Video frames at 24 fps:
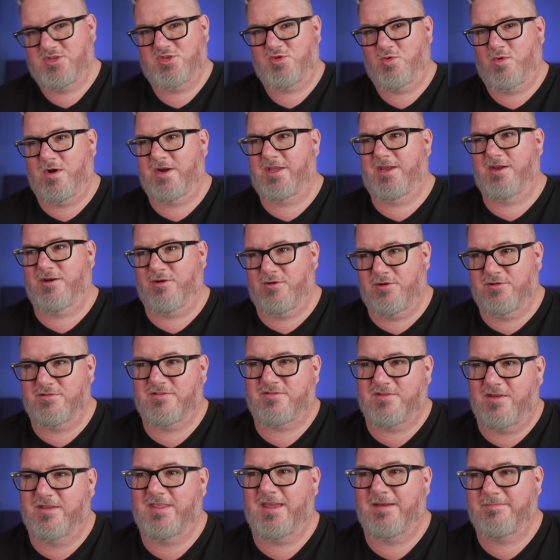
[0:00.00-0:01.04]
20-year-old.
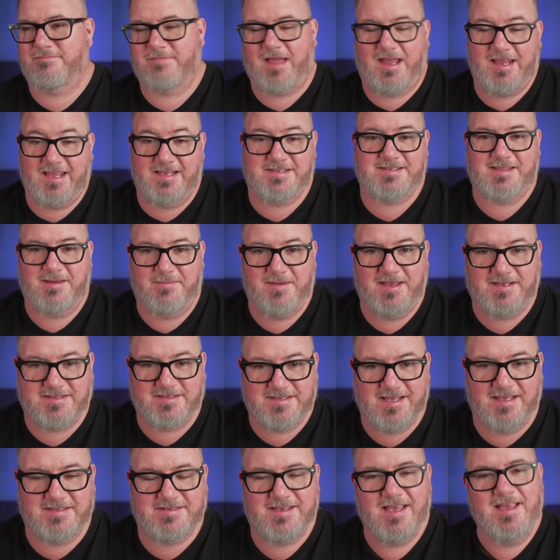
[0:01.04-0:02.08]
So that, I guess that makes
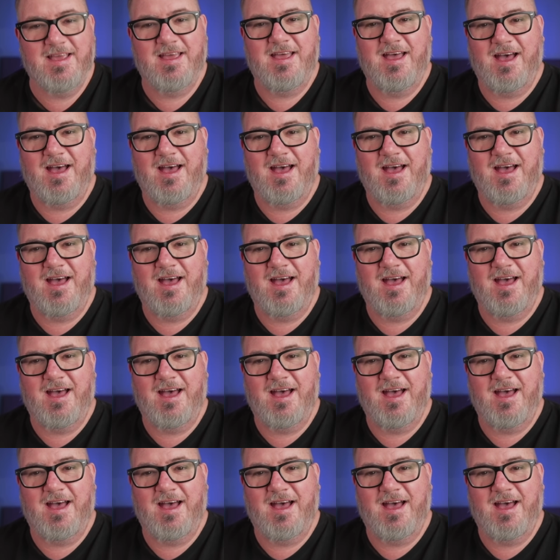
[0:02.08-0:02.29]
sense.